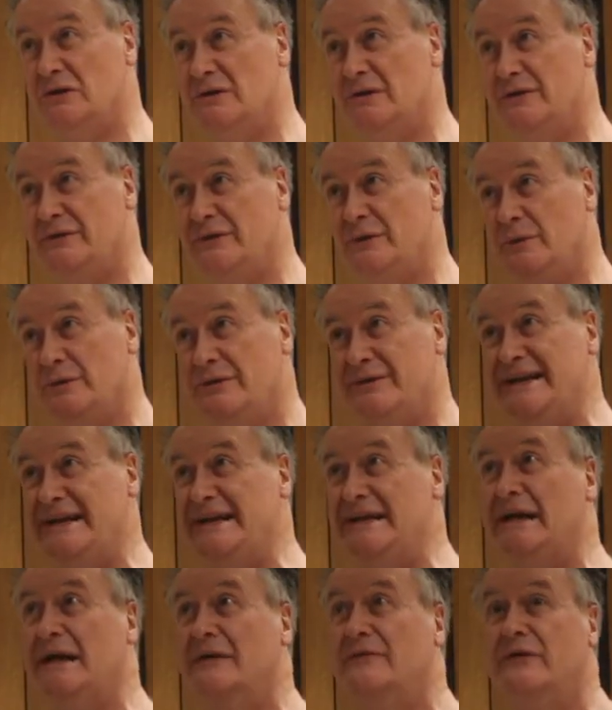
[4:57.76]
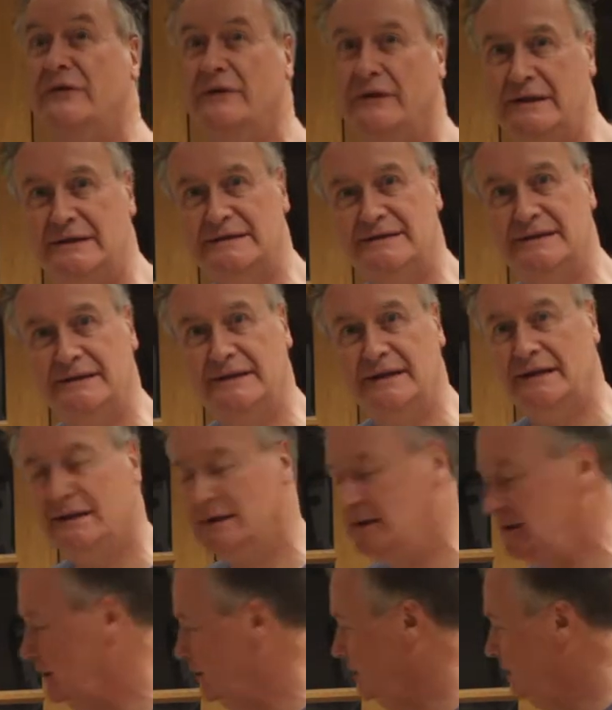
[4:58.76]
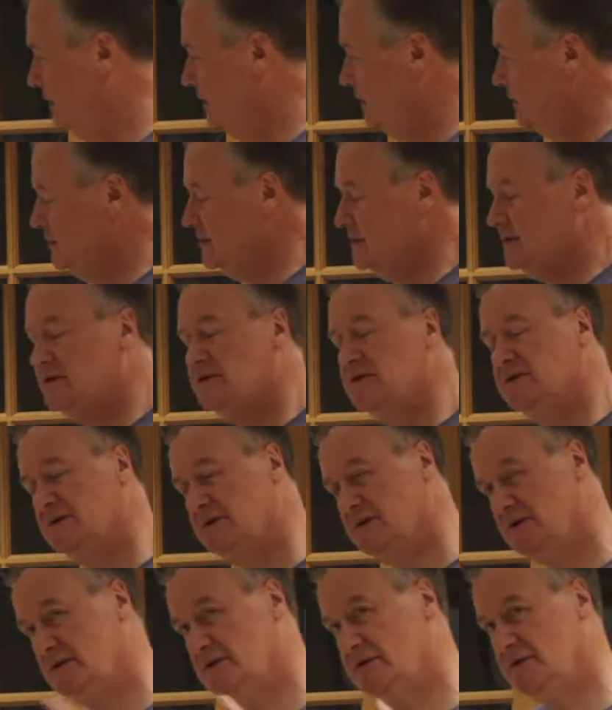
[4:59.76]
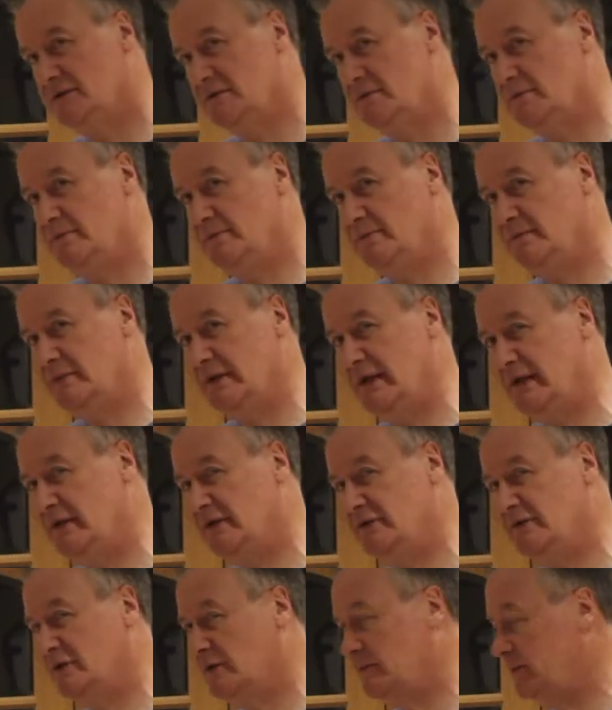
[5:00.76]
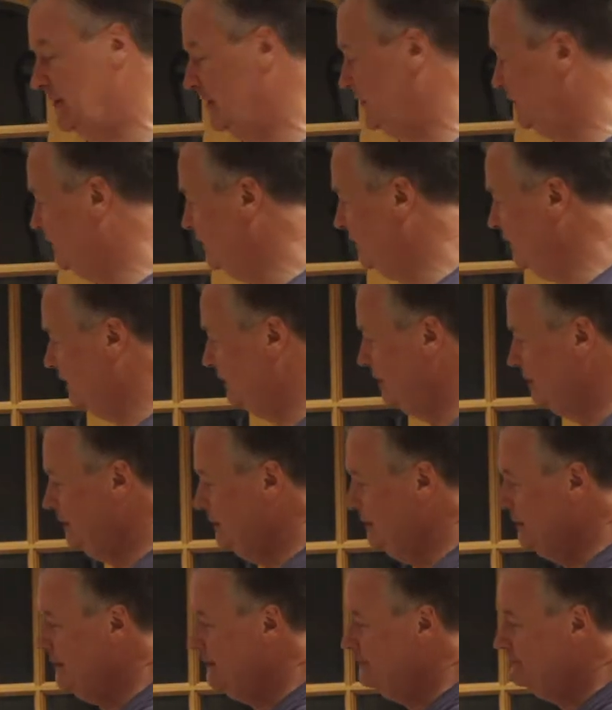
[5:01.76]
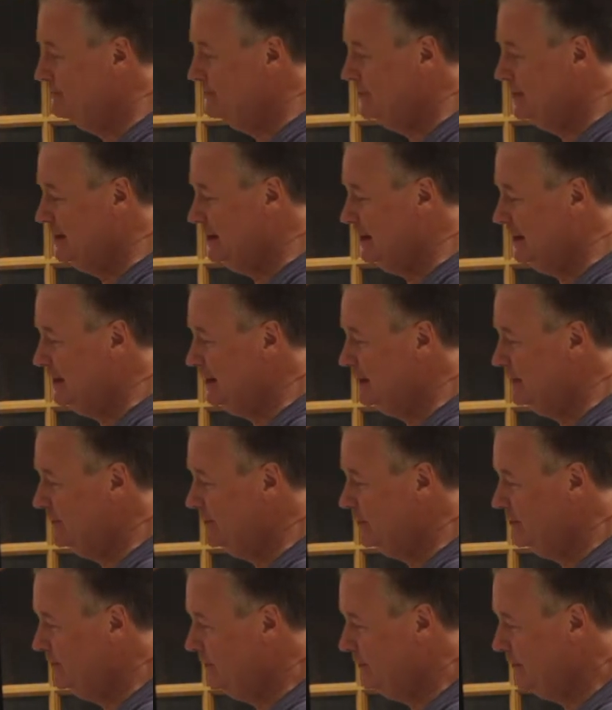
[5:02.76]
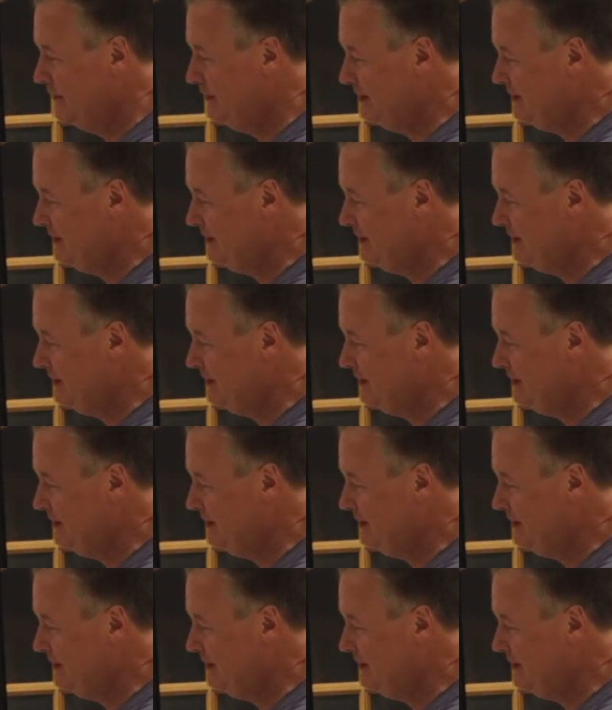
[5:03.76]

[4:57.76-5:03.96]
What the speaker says: if it were in a very acidic conditions, here's your bets there, then if it was very